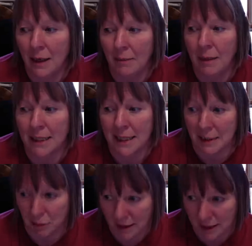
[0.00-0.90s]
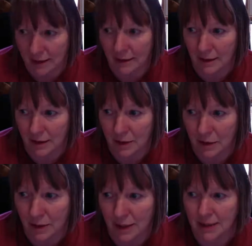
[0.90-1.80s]
my dad was diagnosed
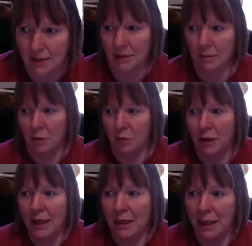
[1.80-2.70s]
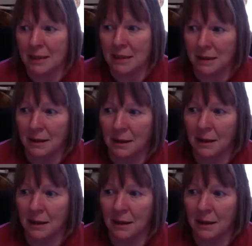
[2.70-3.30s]
with this terminal brain cancer.